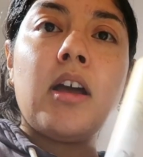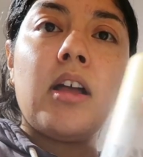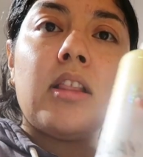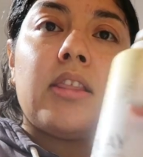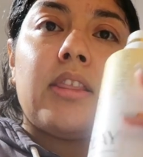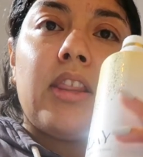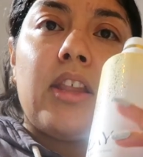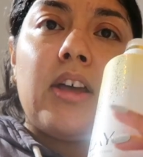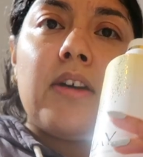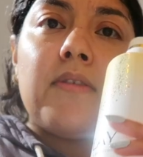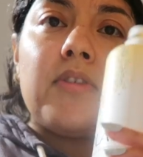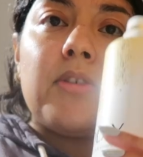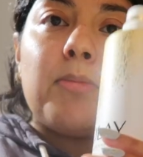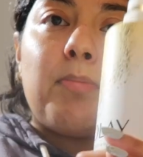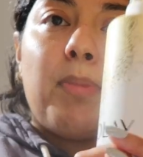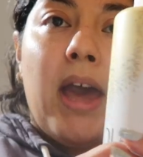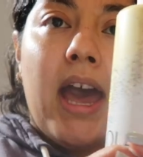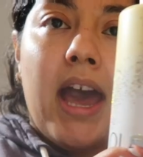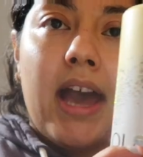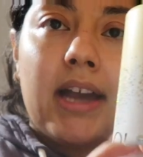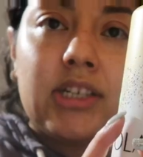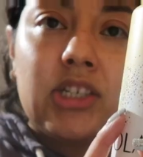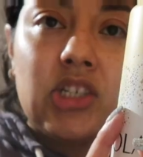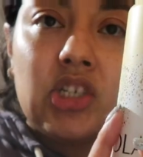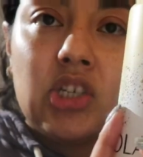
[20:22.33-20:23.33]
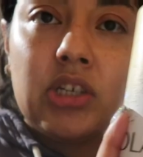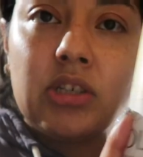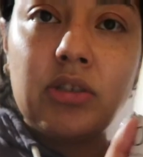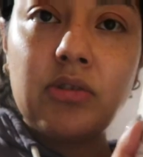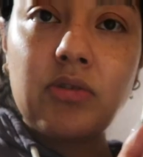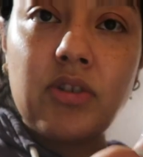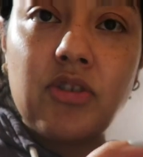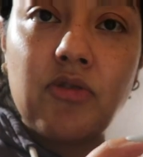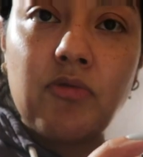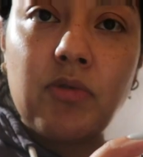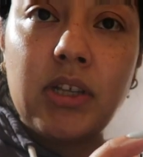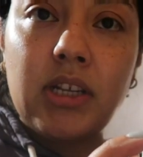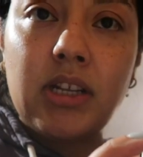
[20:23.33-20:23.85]
Love the packaging,
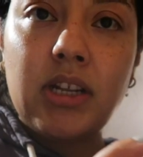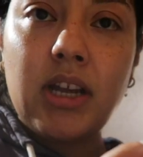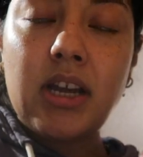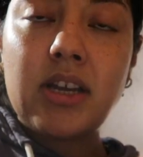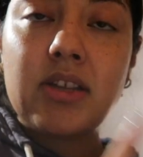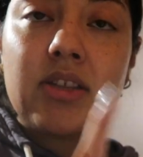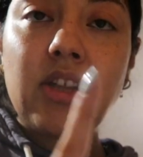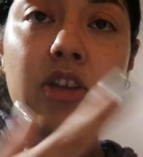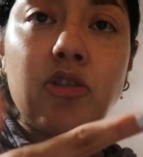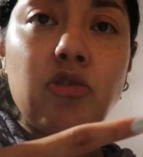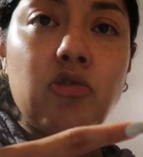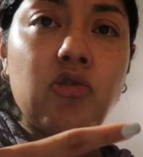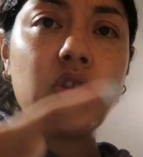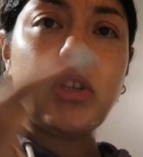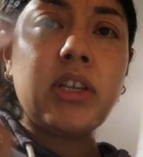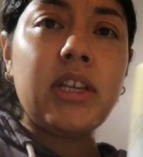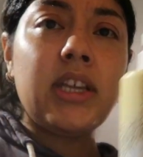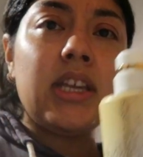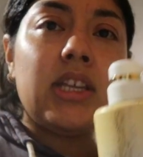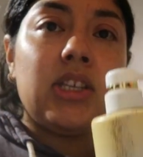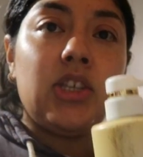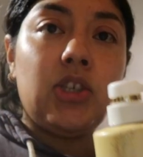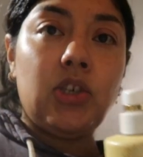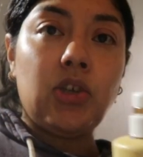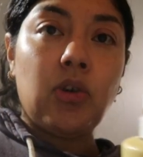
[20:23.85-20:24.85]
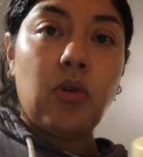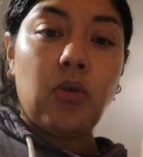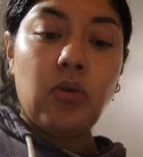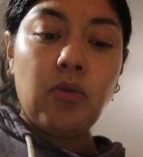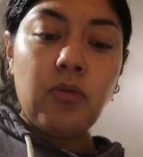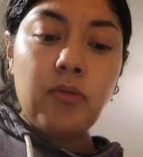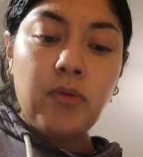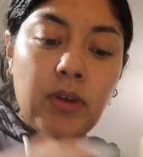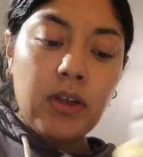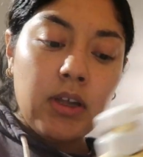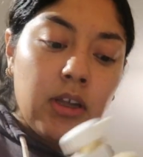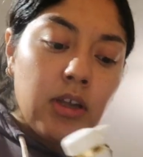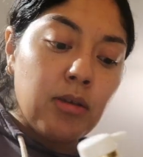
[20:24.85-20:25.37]
looks really nice. I usually get
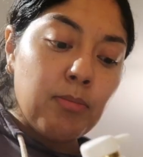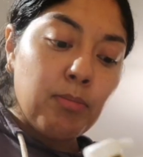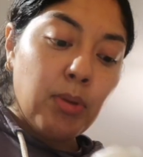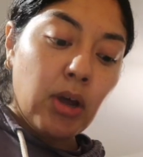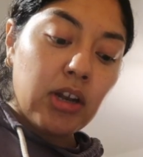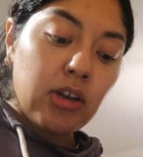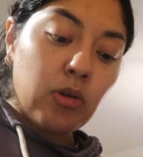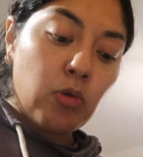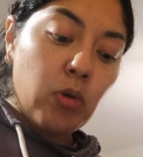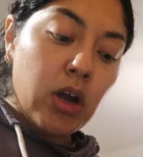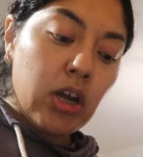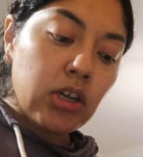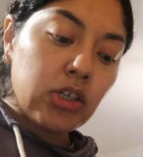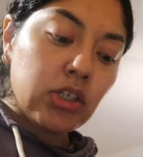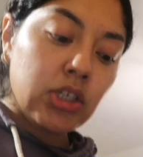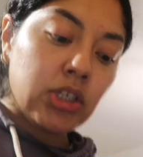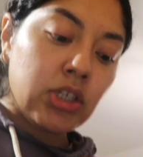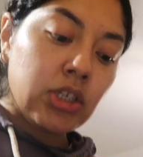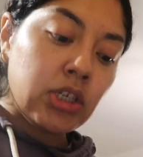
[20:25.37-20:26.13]
Dove body wash.